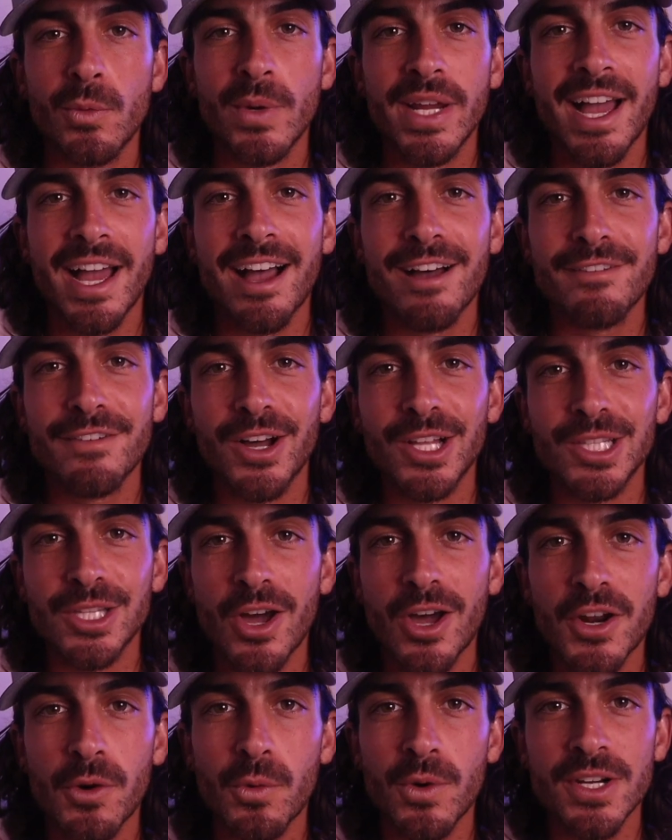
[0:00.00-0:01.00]
We have a
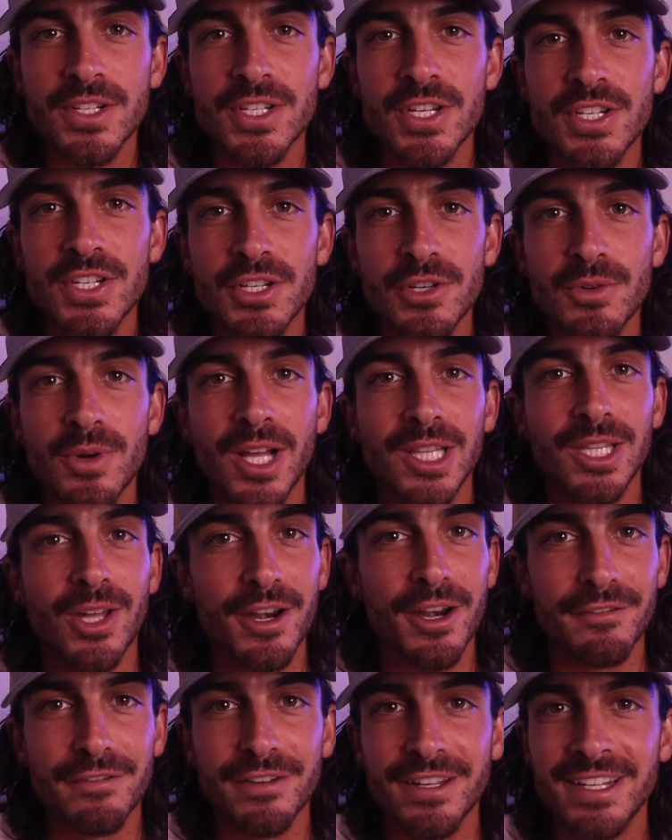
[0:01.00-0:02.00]
lot of work to do, a
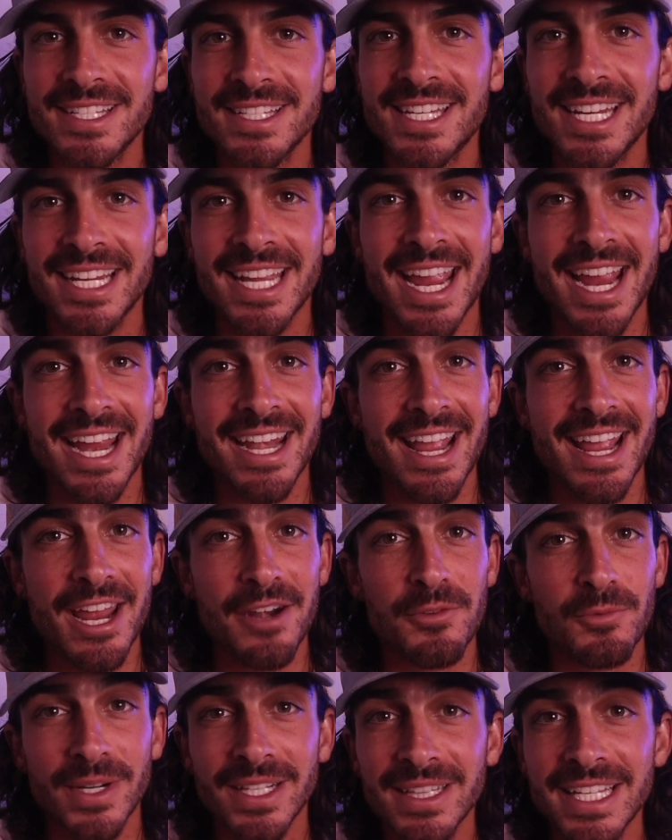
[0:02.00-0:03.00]
lot of fitness to gain,
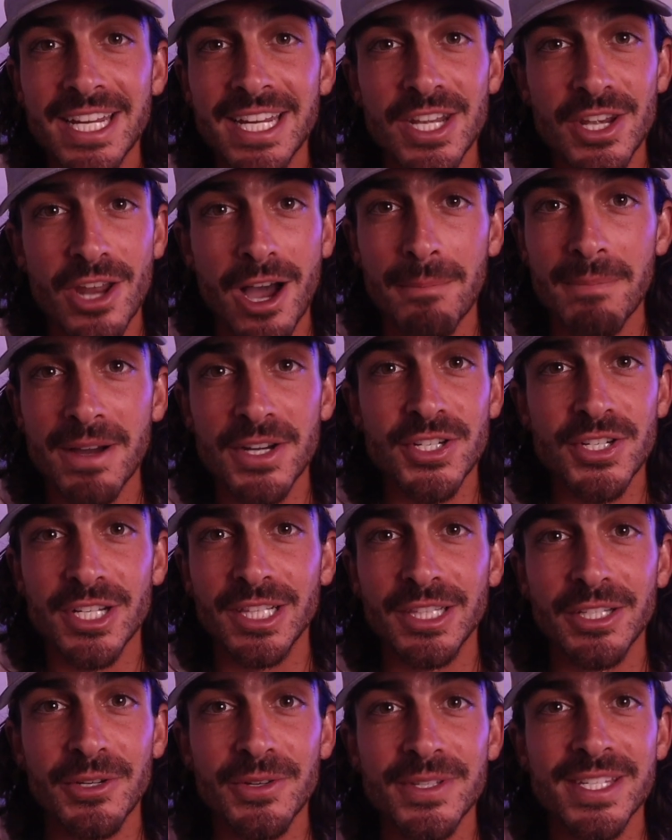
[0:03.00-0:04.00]
and really not much
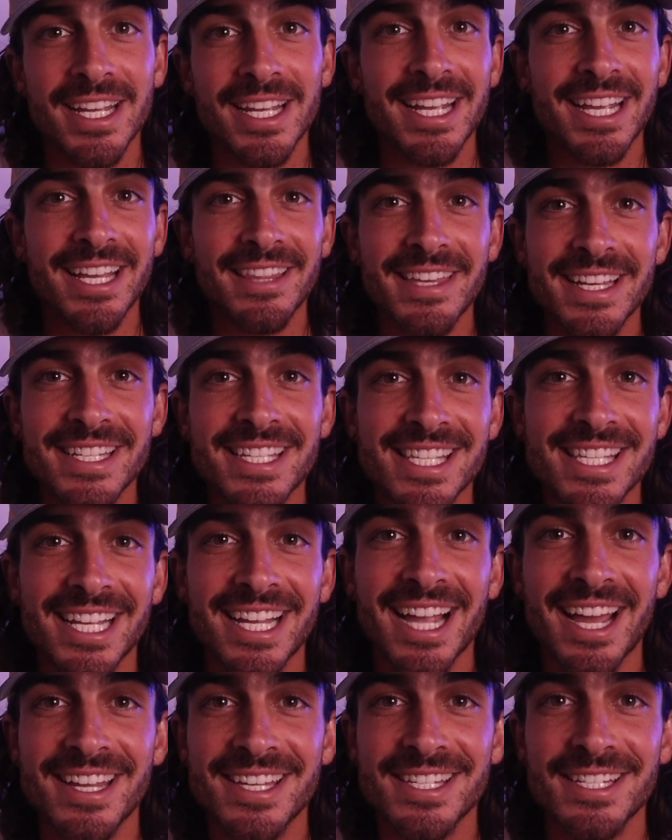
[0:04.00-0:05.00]
to lose. This is the
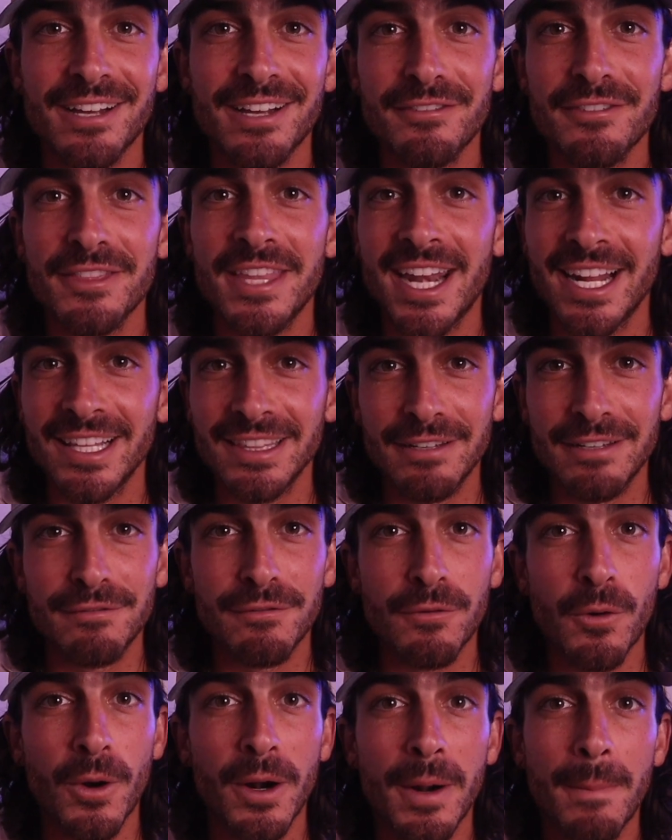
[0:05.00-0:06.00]
kind of stuff that I live
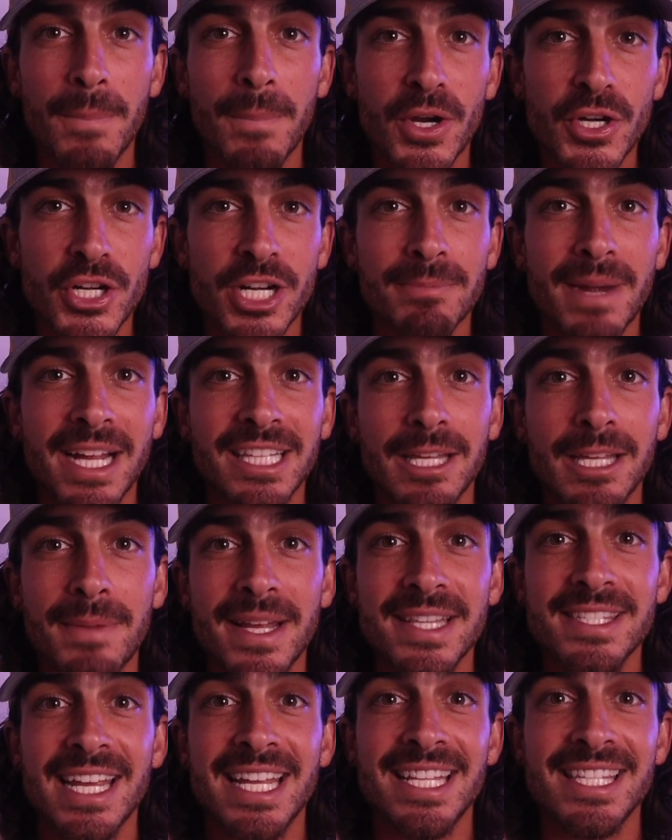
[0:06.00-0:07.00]
for, pushing my
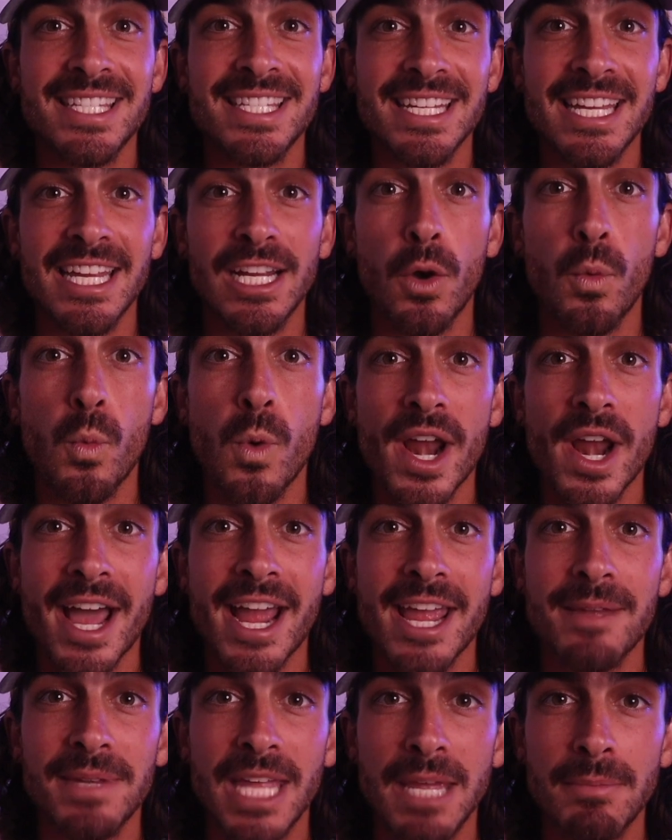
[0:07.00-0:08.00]
limits and seeing what
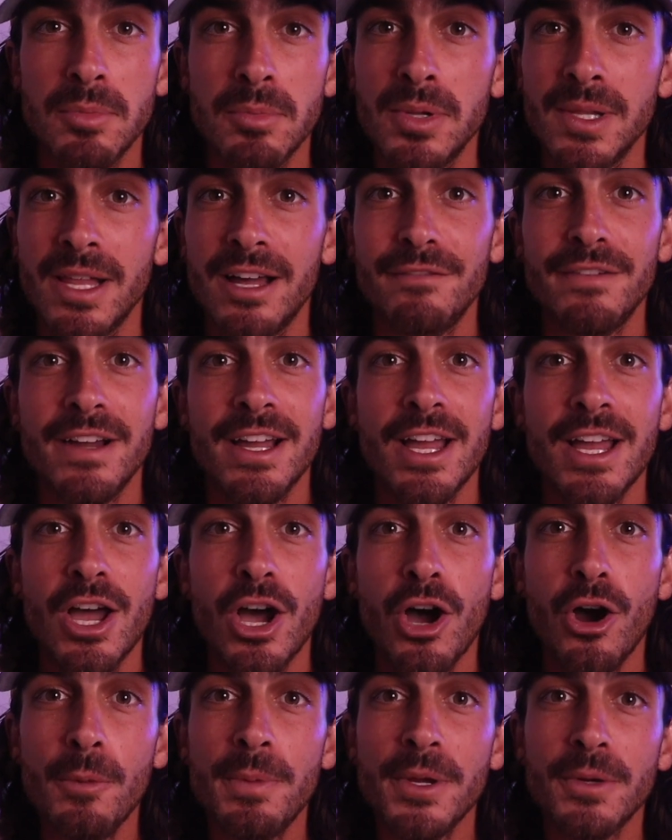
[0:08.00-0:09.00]
I am capable of.
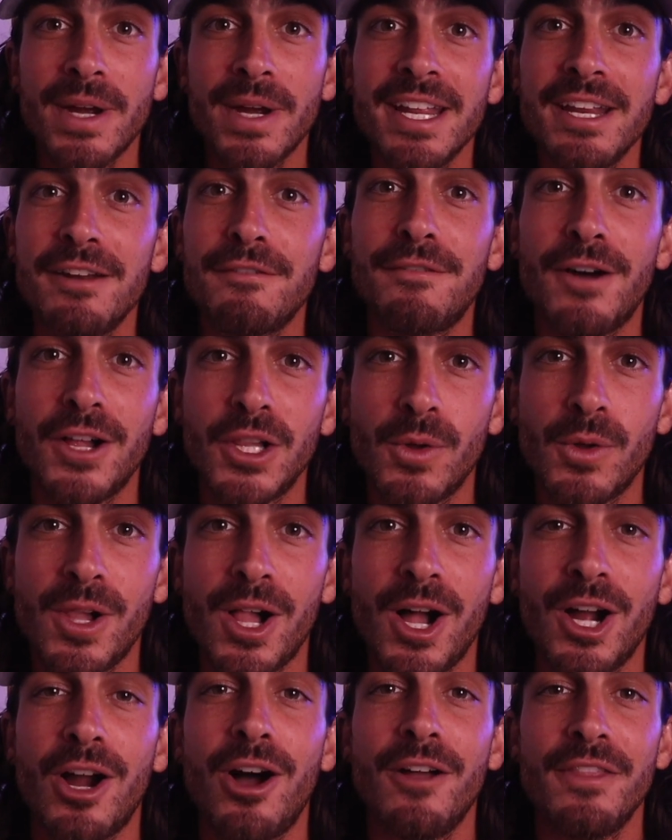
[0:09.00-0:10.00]
Hope you're ready to follow
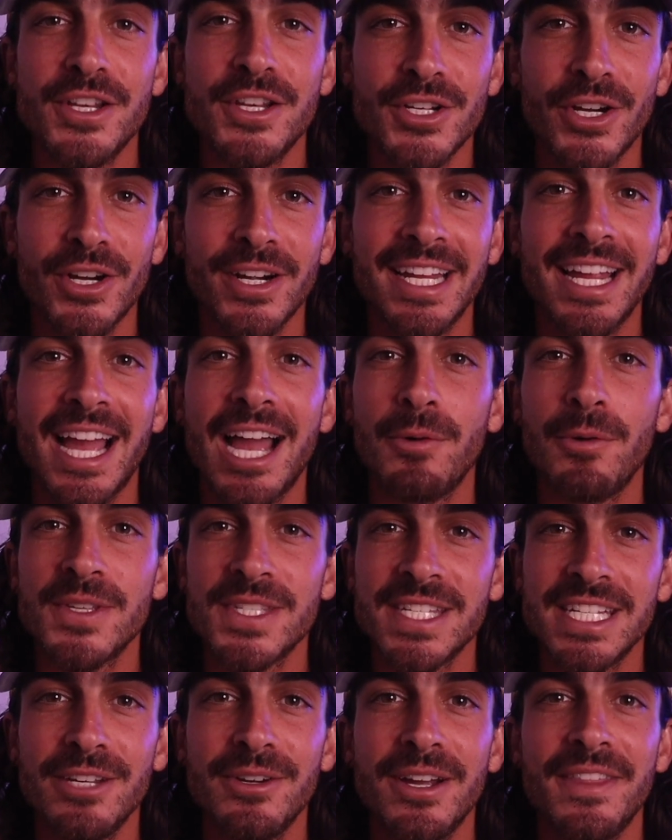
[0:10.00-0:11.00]
along on the journey. I will
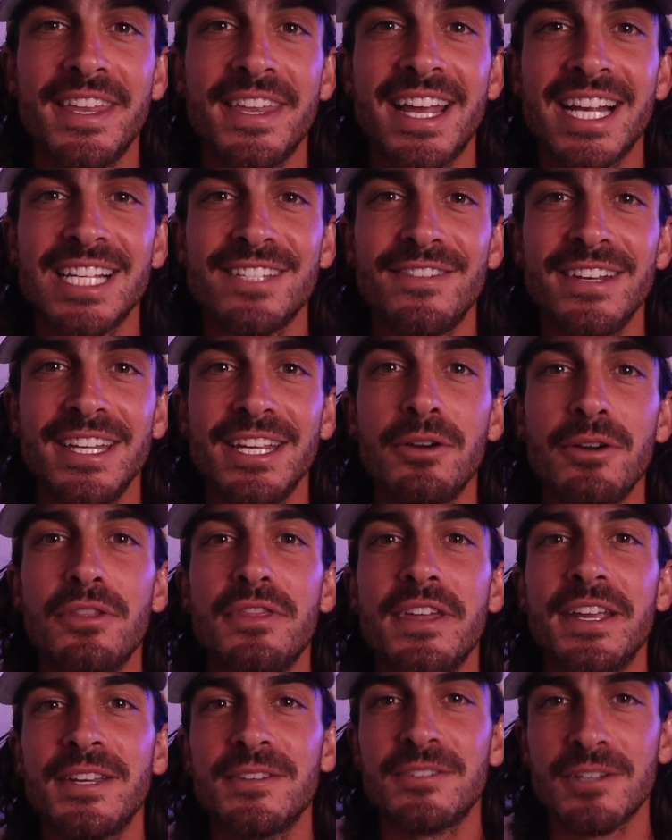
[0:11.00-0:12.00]
see you in the next video.
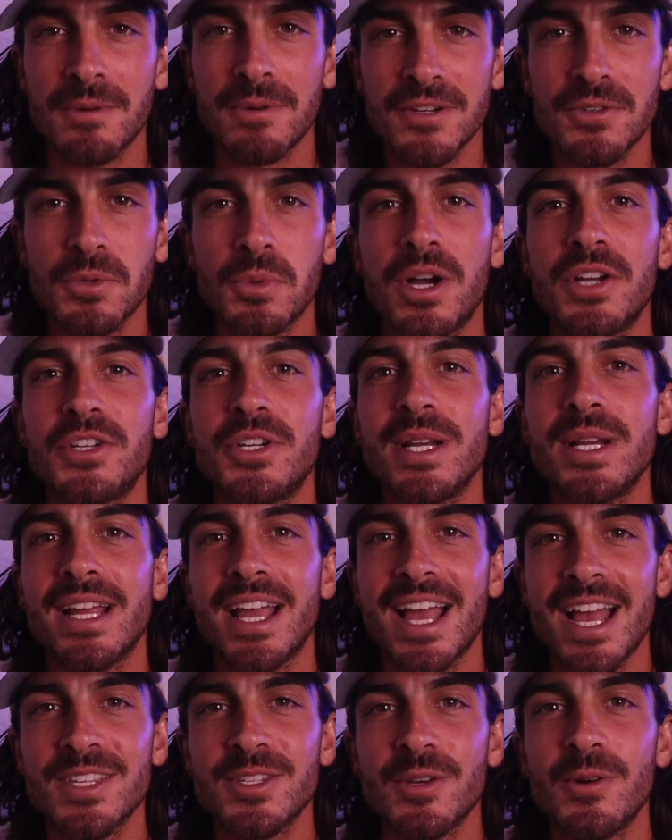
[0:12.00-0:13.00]
Thank you so much for
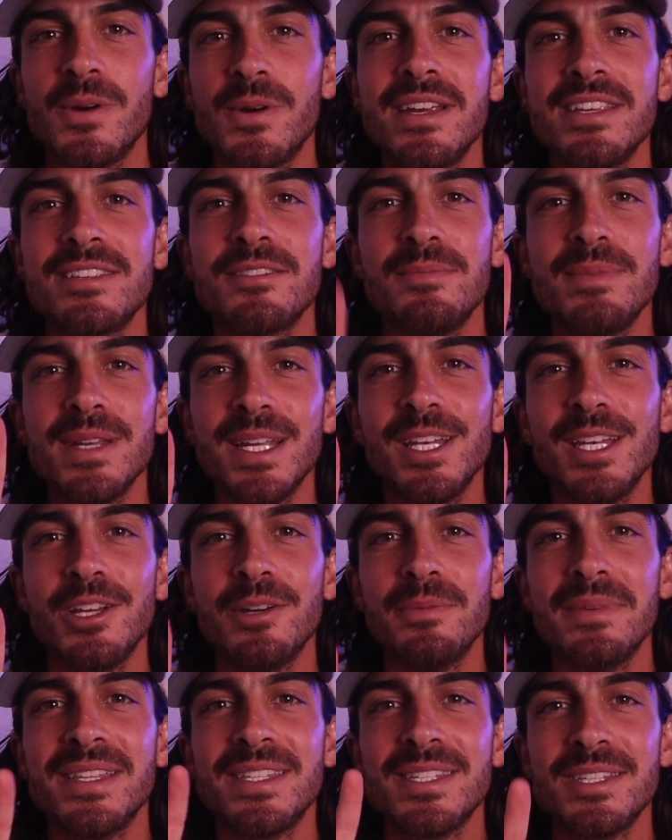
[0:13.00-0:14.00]
watching. As always, be good
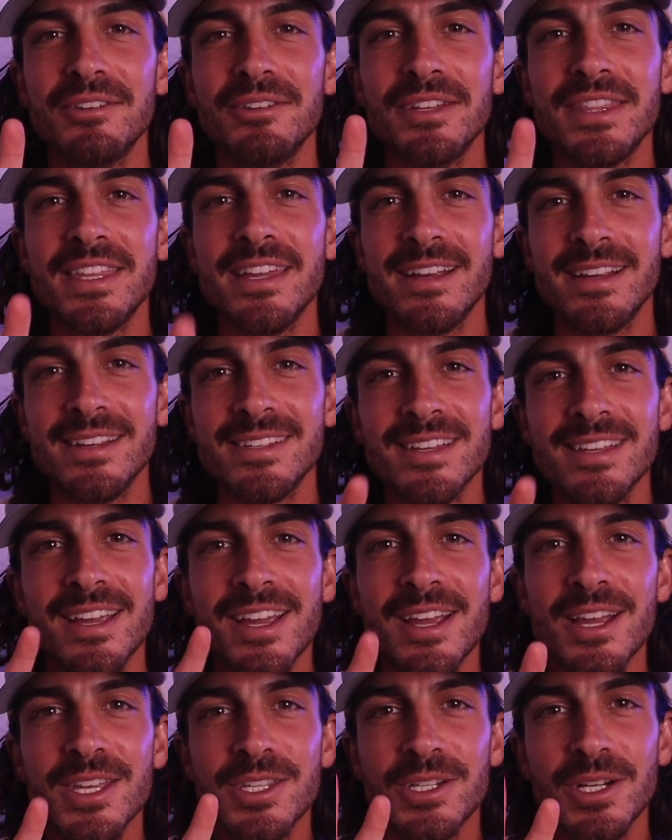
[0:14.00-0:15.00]
humans, do good things,
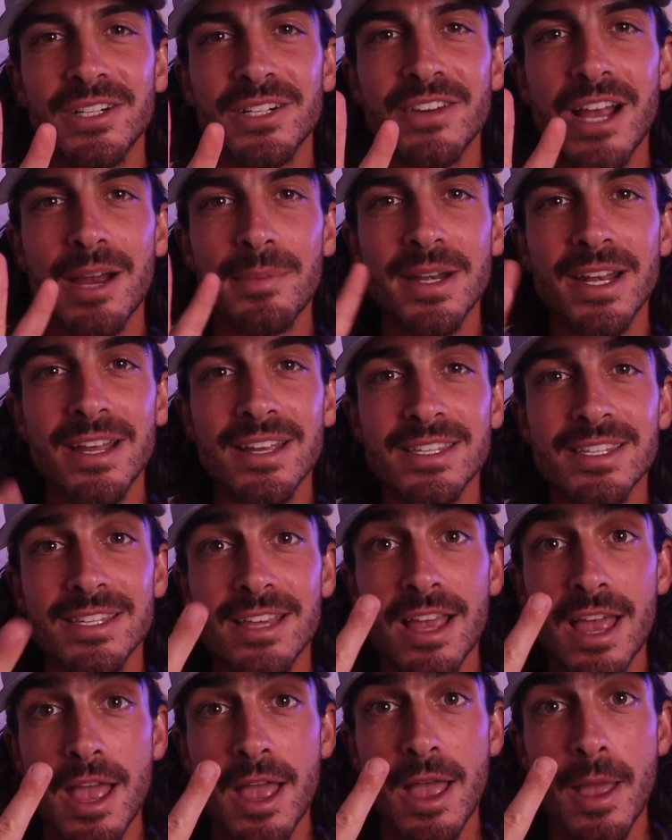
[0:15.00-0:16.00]
search for
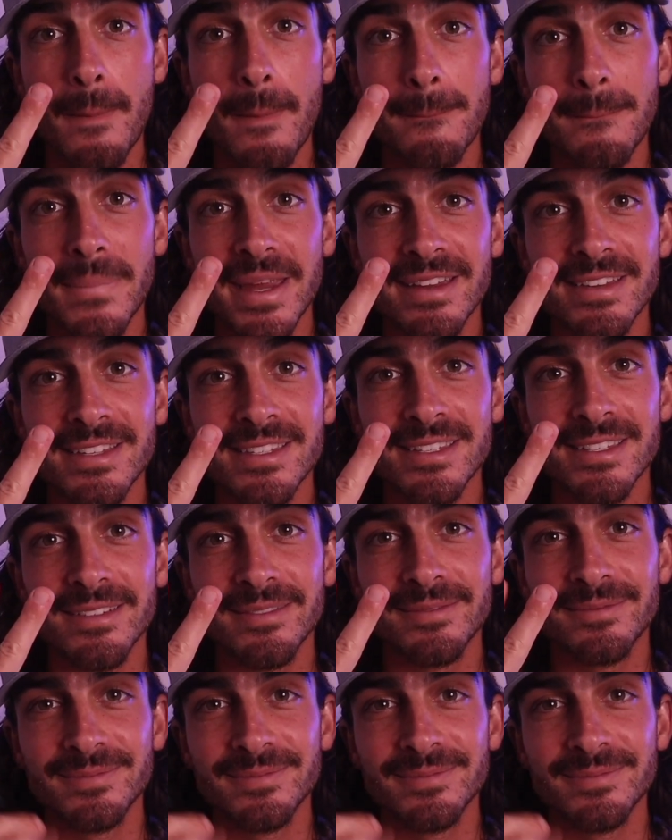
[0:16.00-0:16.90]
happiness. Peace.